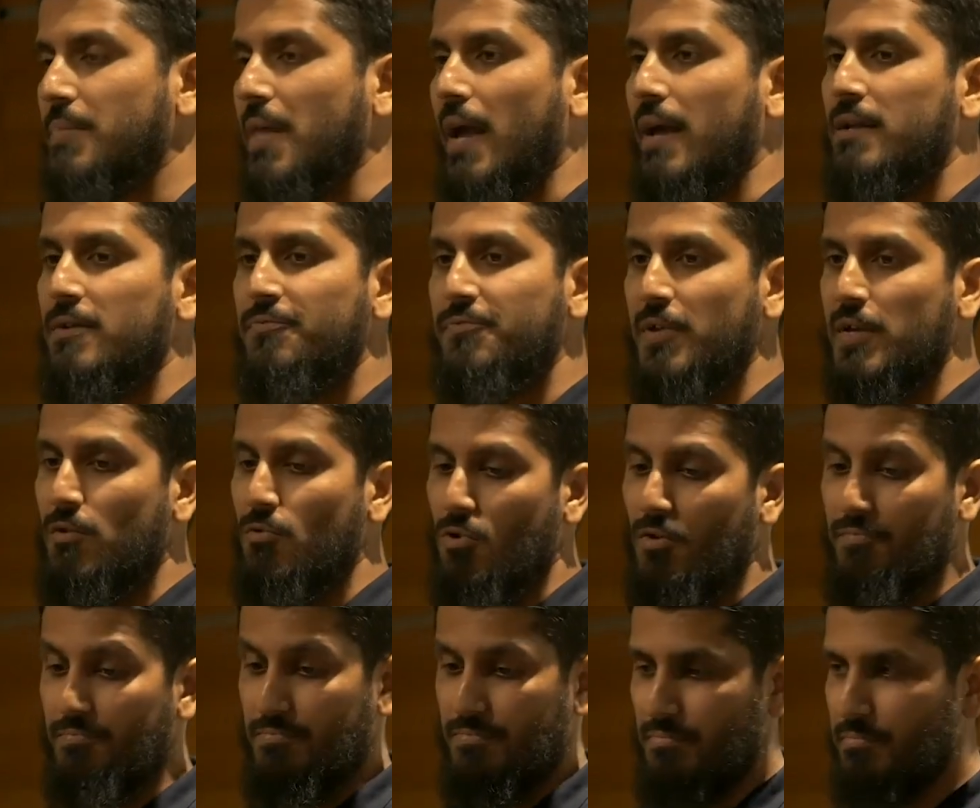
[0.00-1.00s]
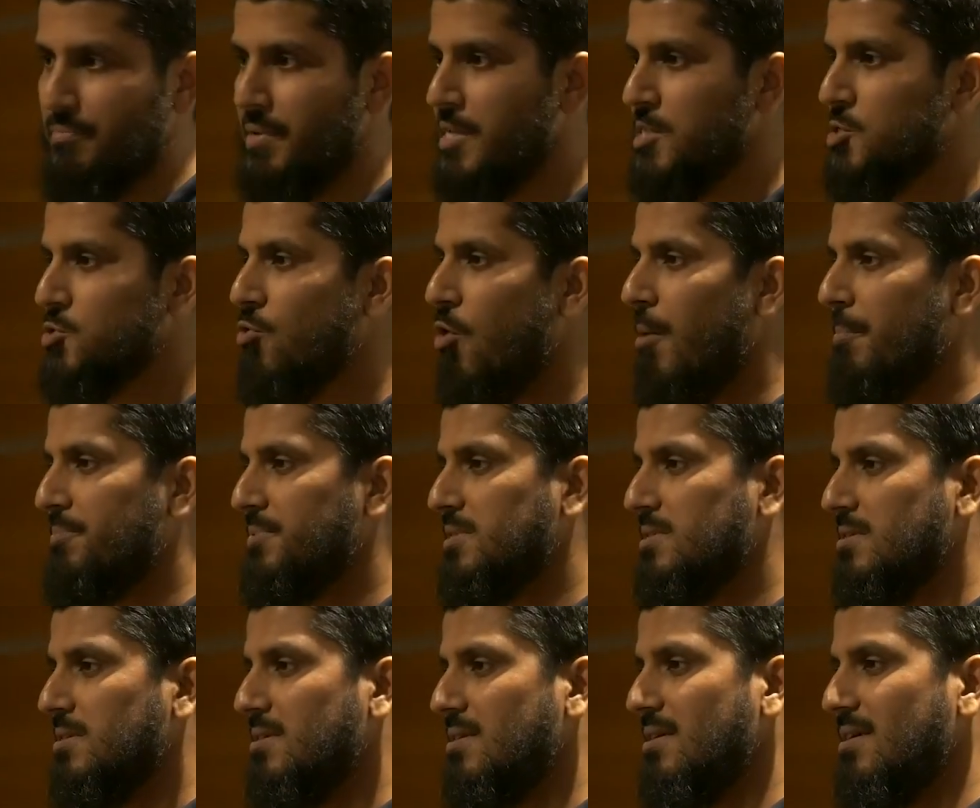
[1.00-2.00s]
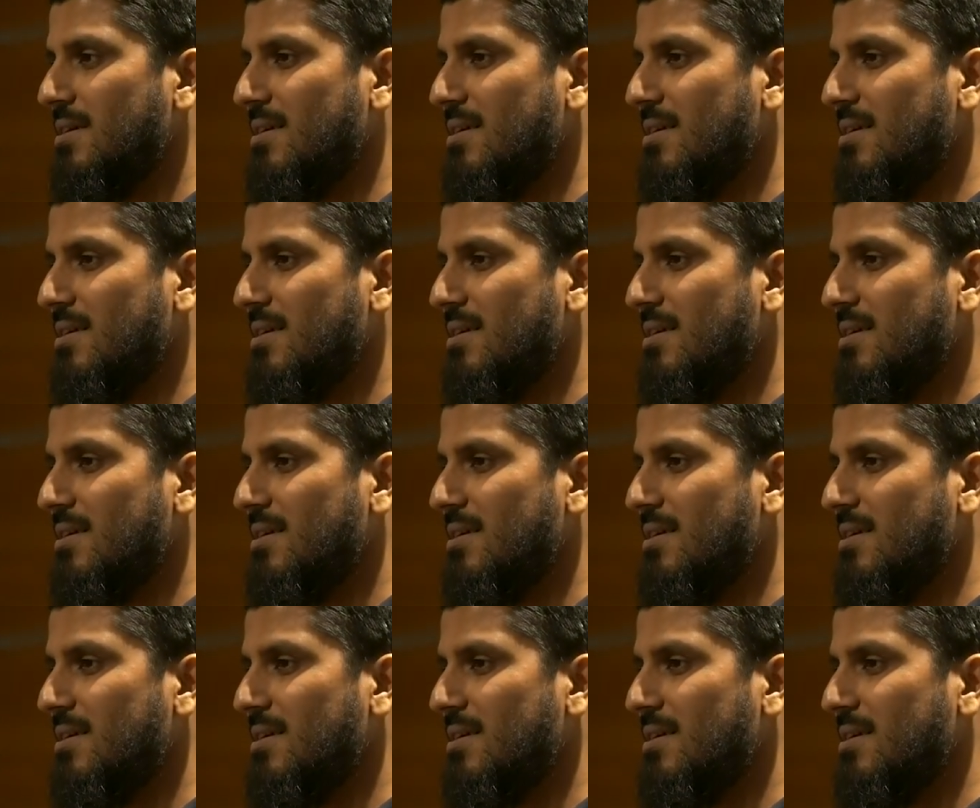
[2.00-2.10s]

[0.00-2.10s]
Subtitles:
and fear of being dropped,